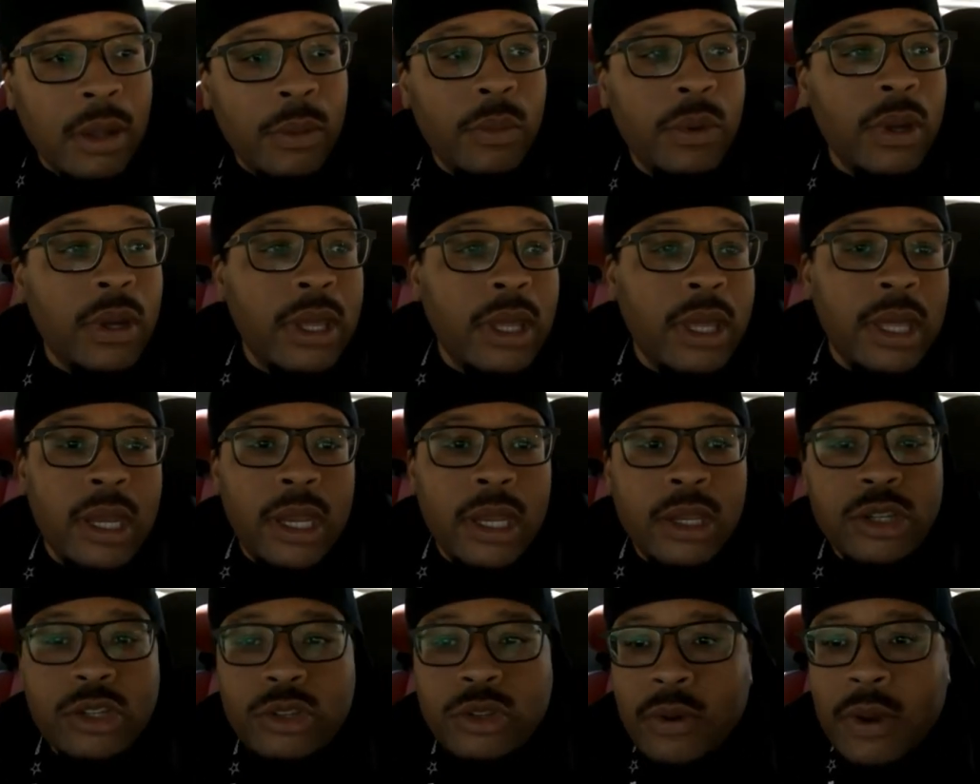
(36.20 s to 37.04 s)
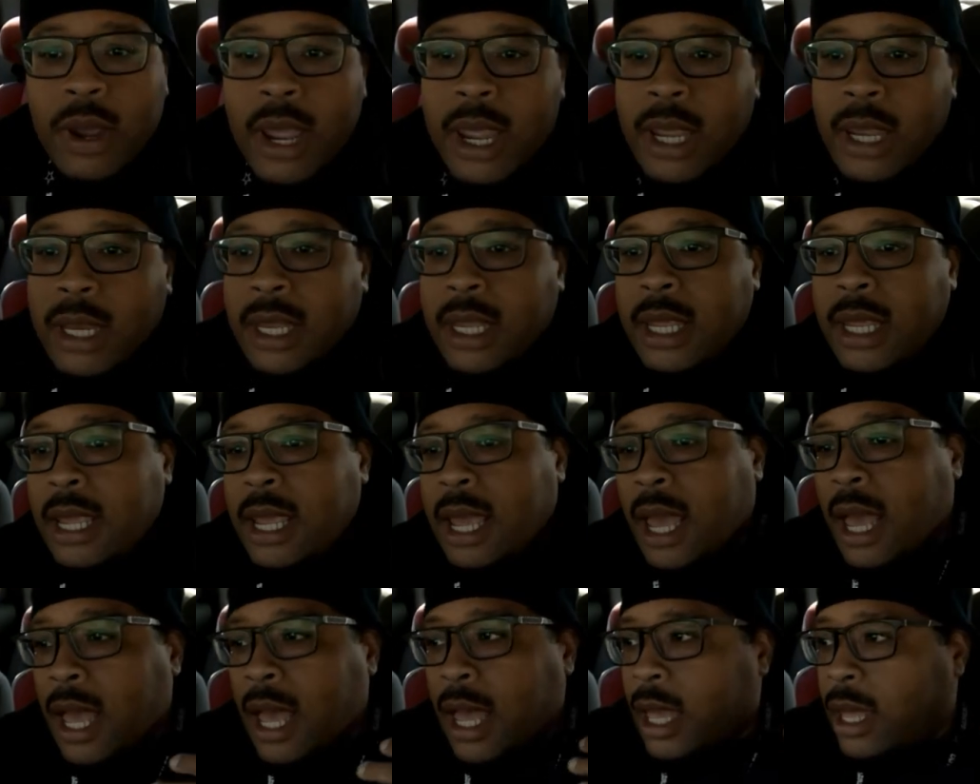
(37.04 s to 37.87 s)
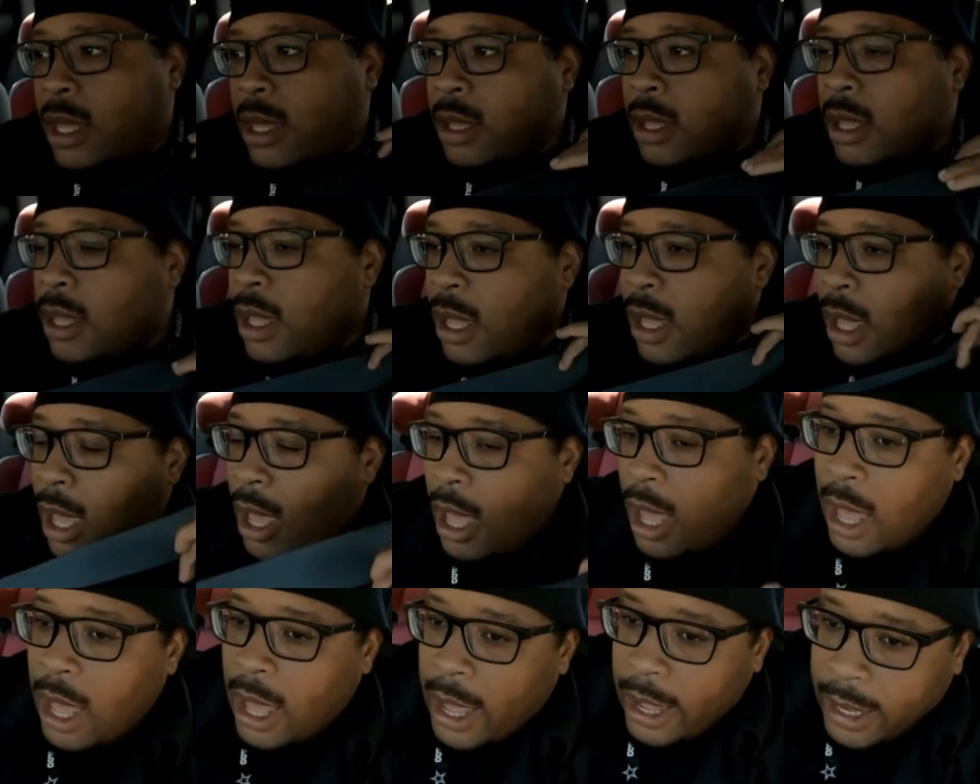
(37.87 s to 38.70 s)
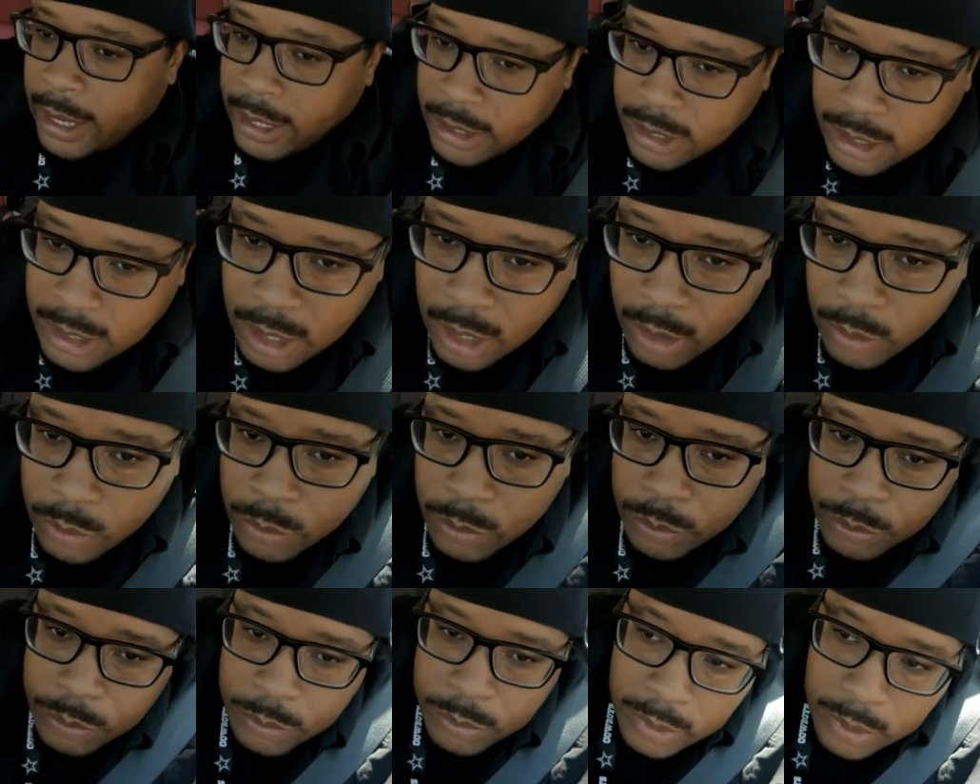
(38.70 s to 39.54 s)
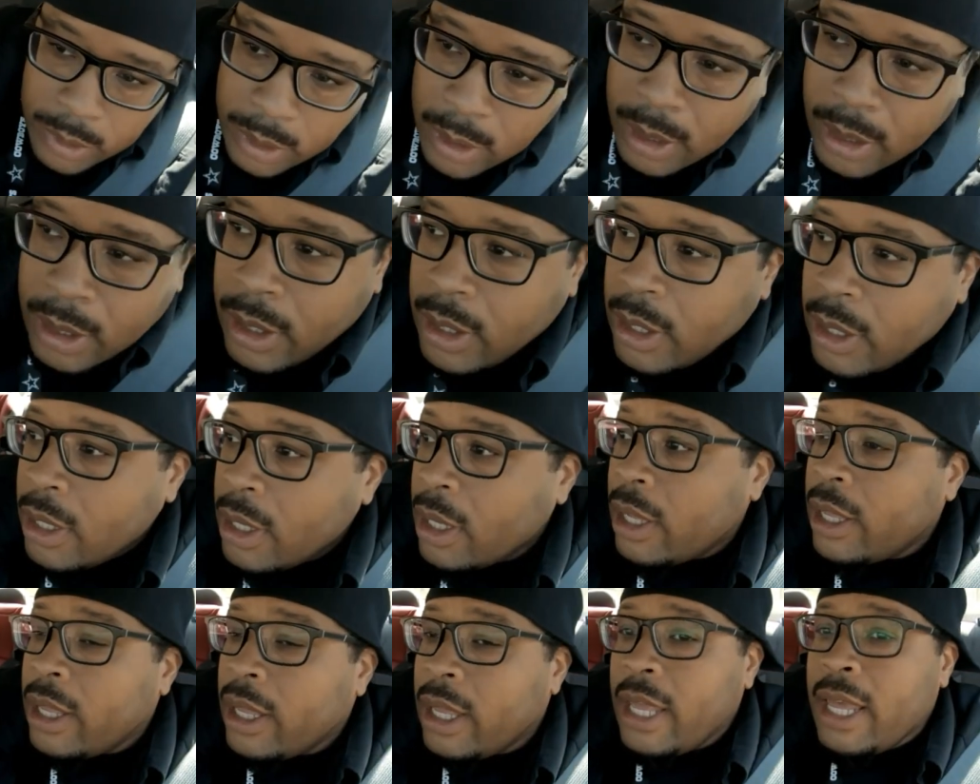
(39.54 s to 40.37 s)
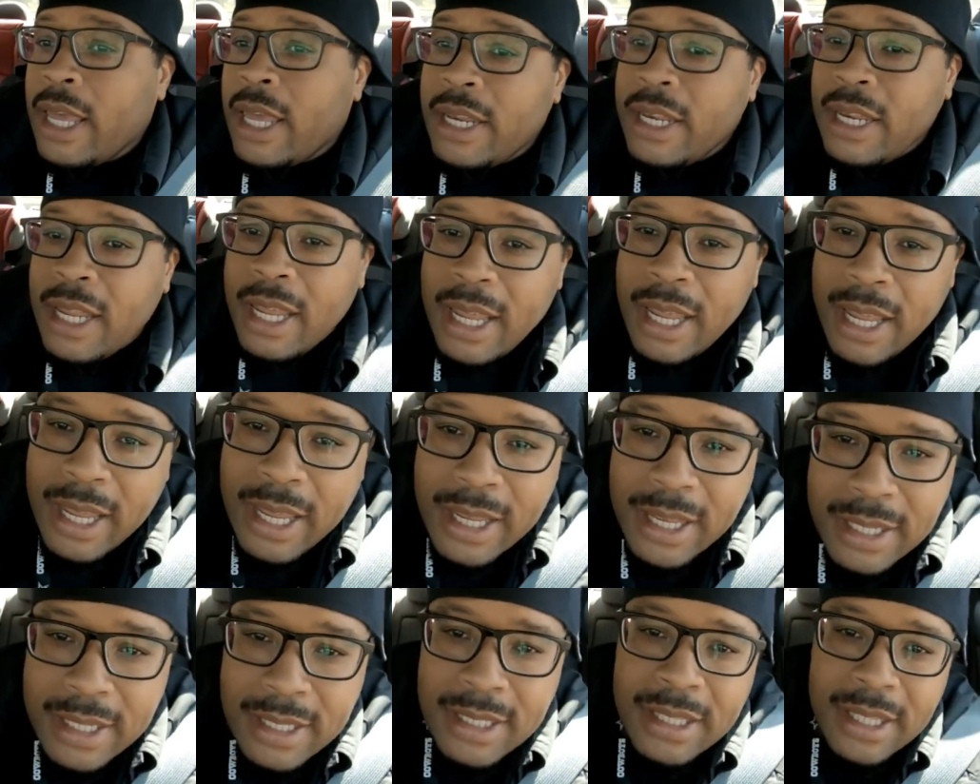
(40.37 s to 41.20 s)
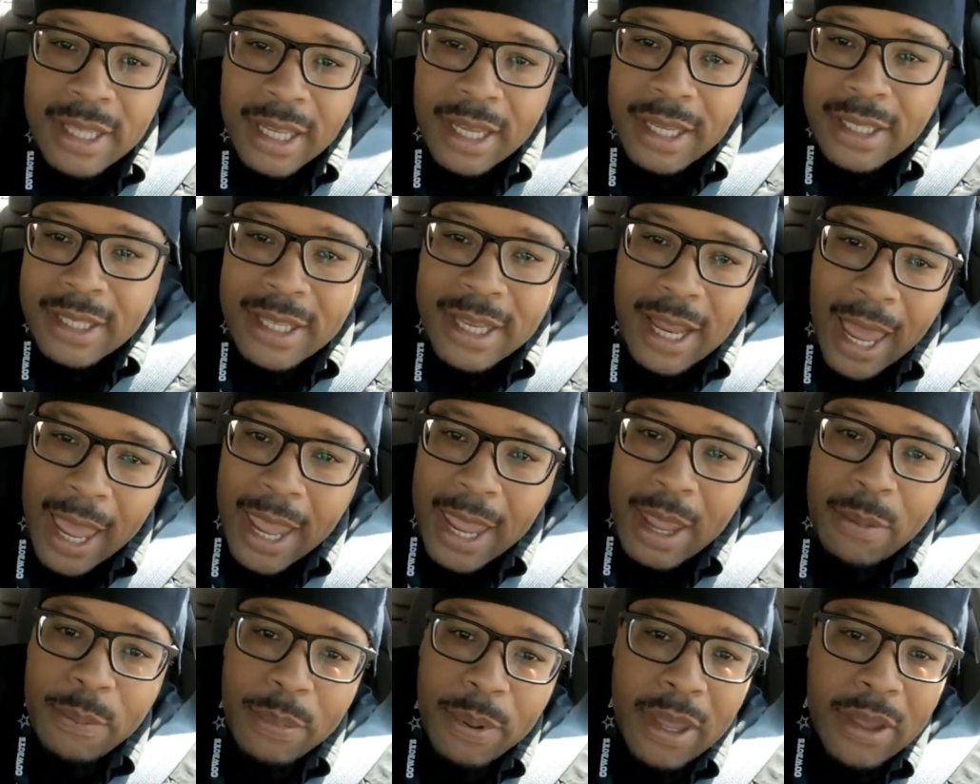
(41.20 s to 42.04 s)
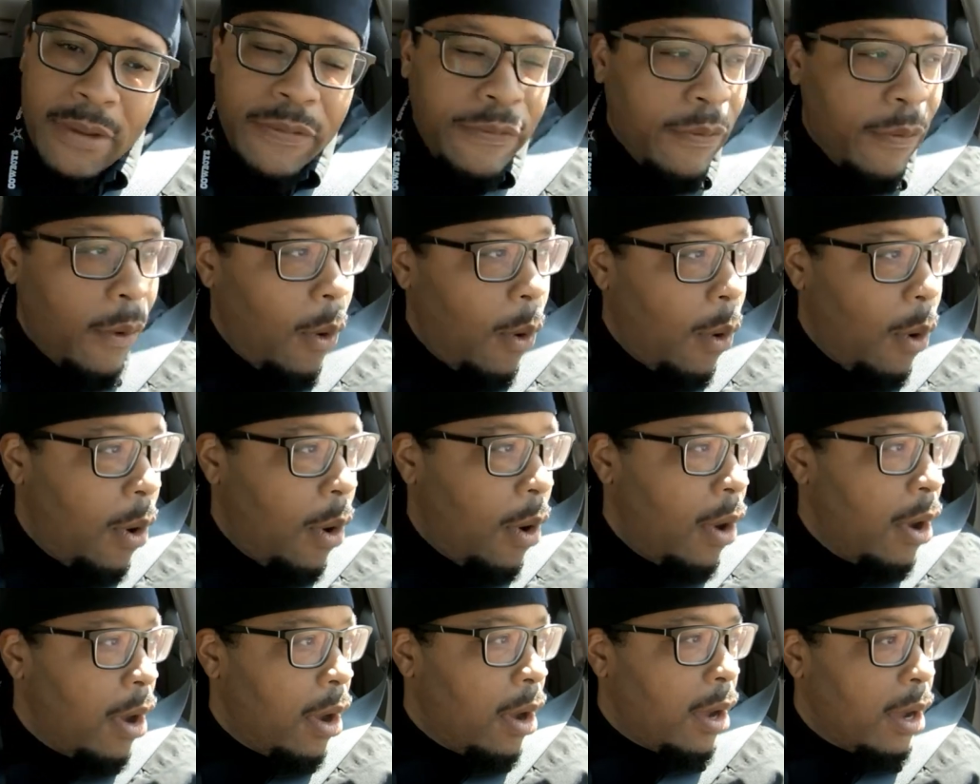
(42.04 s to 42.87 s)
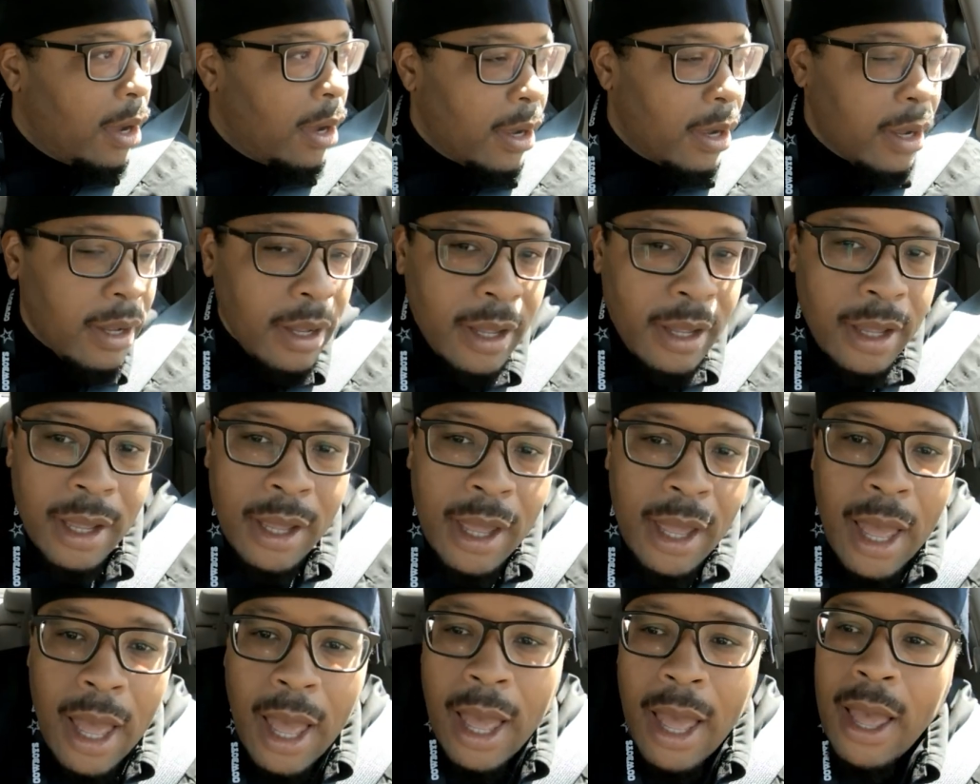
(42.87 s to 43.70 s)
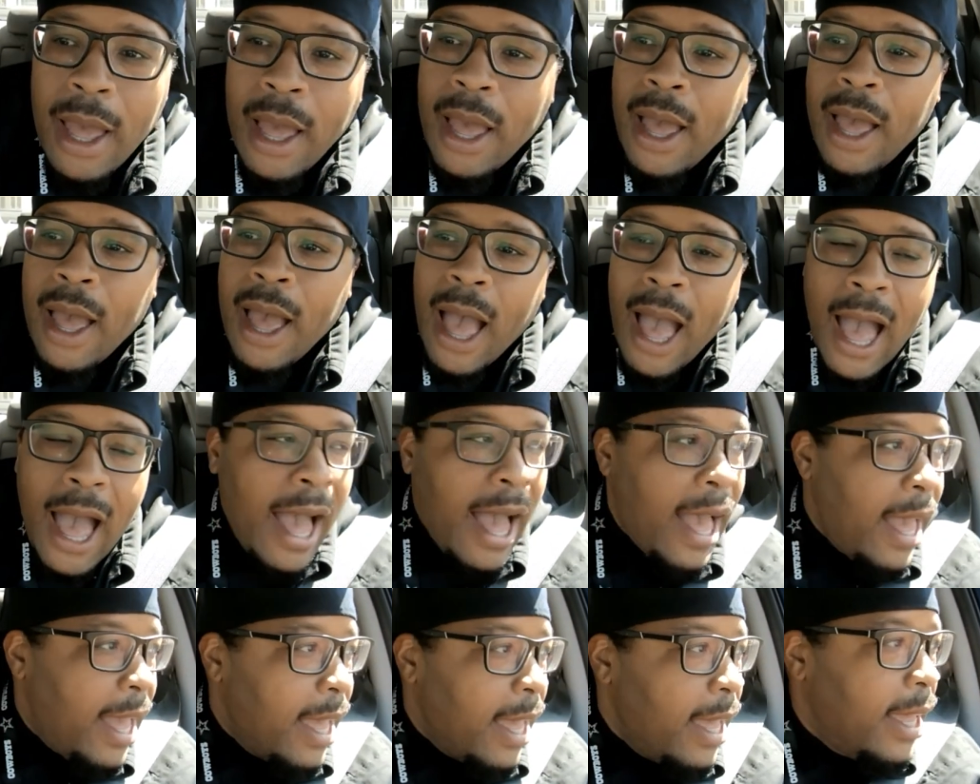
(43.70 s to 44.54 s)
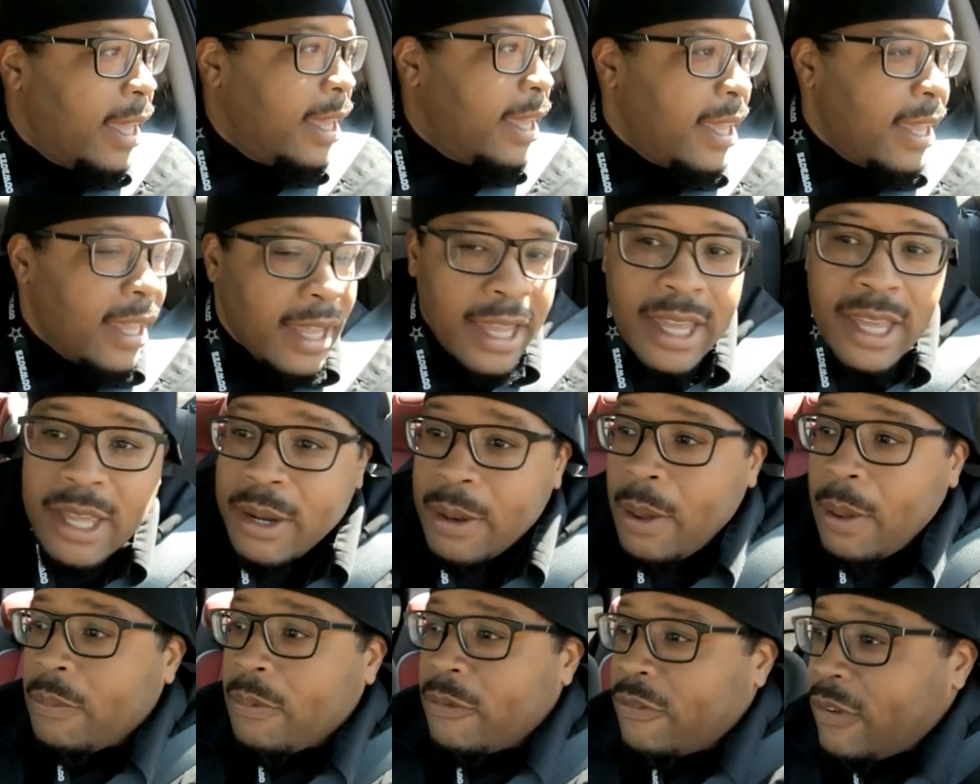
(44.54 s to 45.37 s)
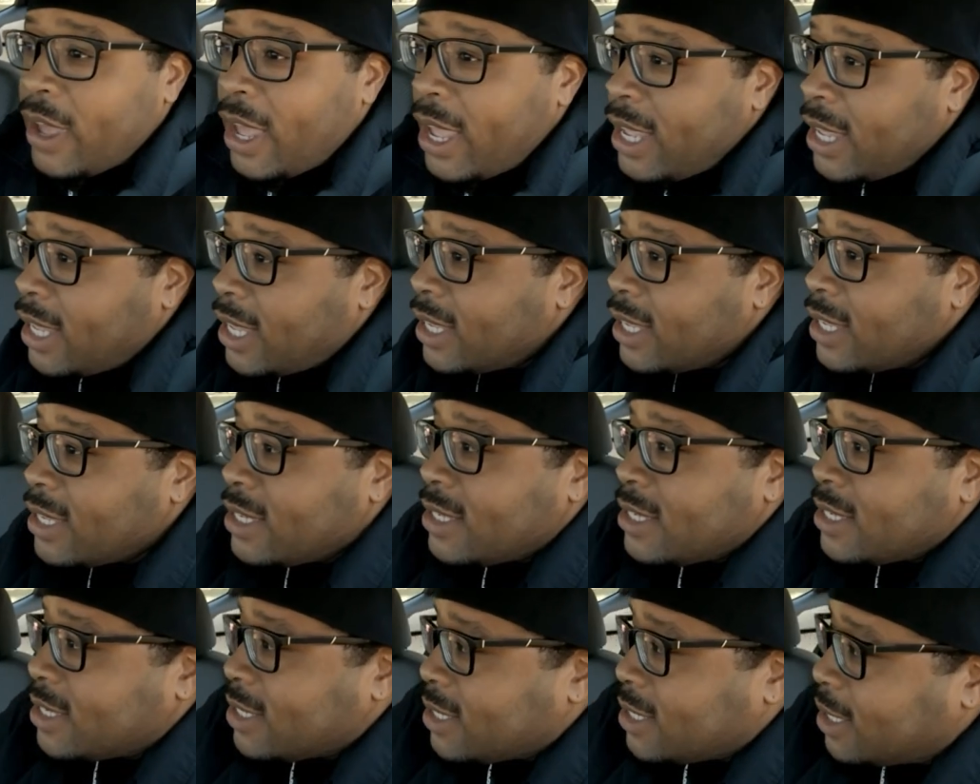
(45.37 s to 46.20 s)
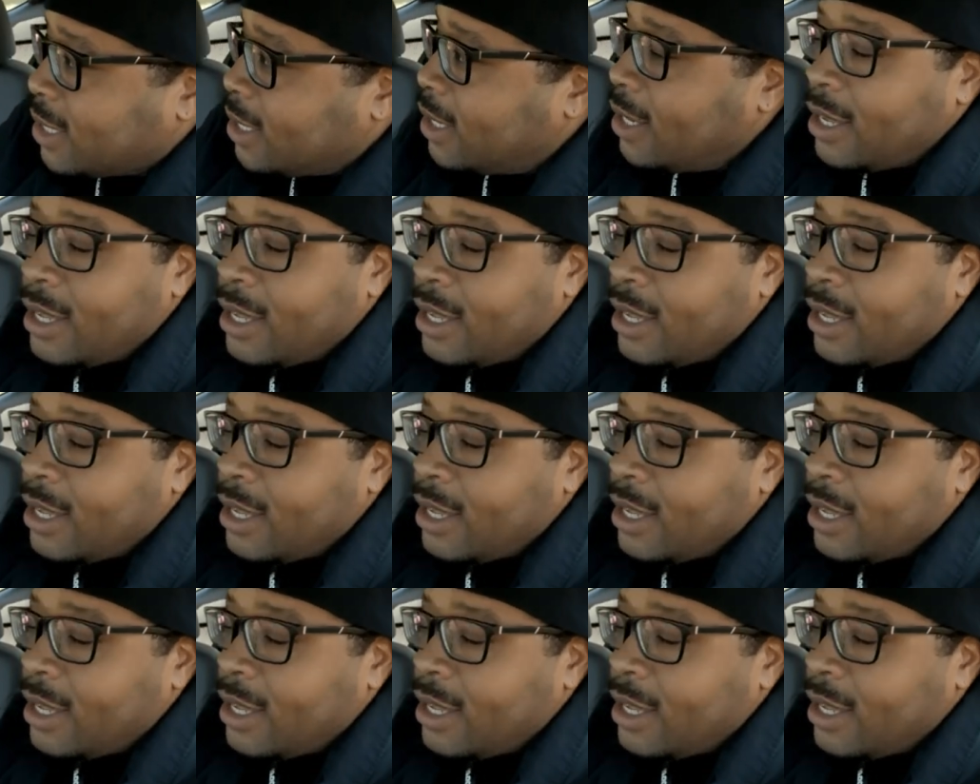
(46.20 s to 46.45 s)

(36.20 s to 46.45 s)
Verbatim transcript: We'll get it straight, yeah. All right, so it is the day before I hit up Vegas.